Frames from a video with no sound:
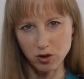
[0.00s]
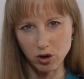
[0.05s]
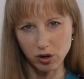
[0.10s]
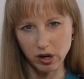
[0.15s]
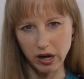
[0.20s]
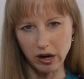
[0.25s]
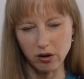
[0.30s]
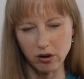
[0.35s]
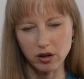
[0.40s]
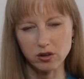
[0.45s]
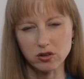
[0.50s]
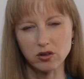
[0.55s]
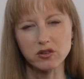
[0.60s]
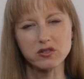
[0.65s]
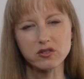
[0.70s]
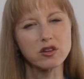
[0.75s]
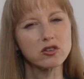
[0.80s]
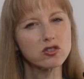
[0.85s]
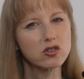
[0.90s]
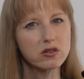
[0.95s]
their character,
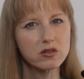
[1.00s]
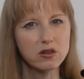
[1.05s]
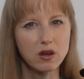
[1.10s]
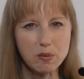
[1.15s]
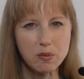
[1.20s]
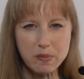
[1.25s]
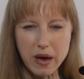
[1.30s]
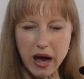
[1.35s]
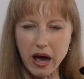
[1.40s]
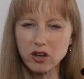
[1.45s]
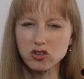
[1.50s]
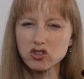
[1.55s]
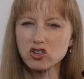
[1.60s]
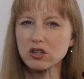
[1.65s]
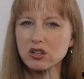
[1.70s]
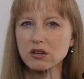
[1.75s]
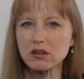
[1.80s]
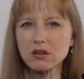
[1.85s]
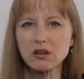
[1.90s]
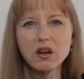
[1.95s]
such as
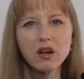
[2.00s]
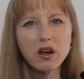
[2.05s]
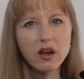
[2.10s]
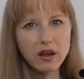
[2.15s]
compassion,